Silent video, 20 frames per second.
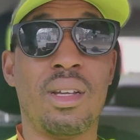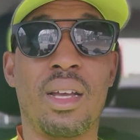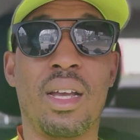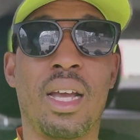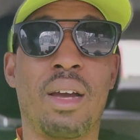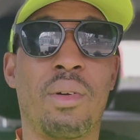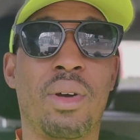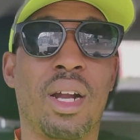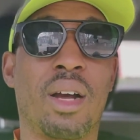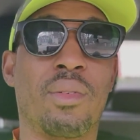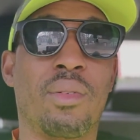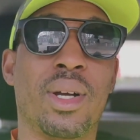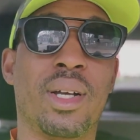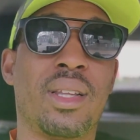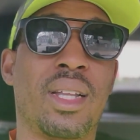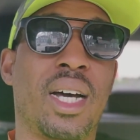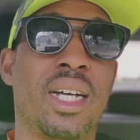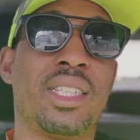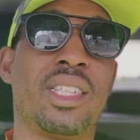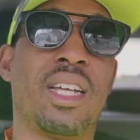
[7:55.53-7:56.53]
And what I
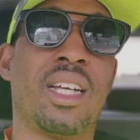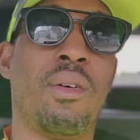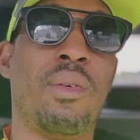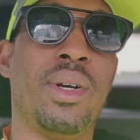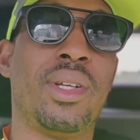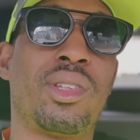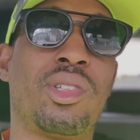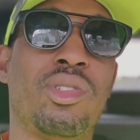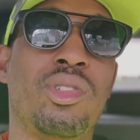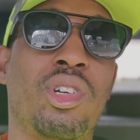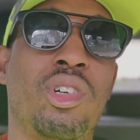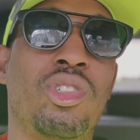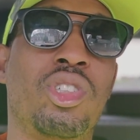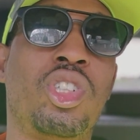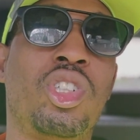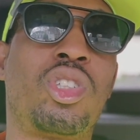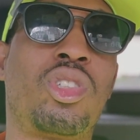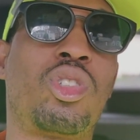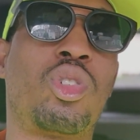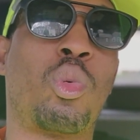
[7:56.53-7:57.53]
realized is I went through
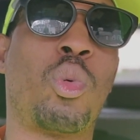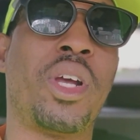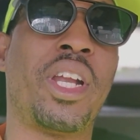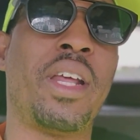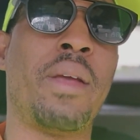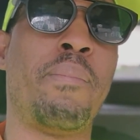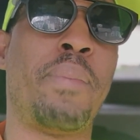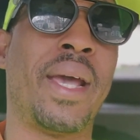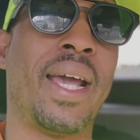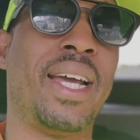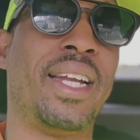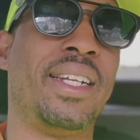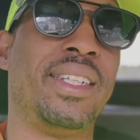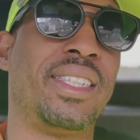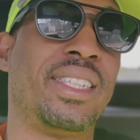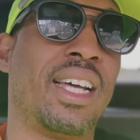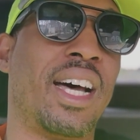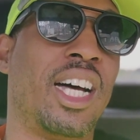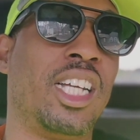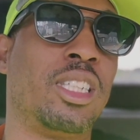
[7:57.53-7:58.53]
those 20
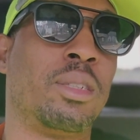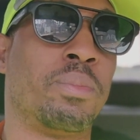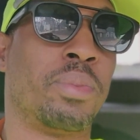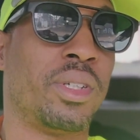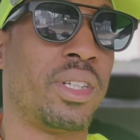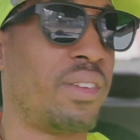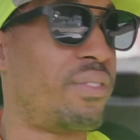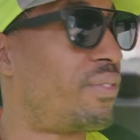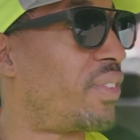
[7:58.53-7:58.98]
bandit signs pretty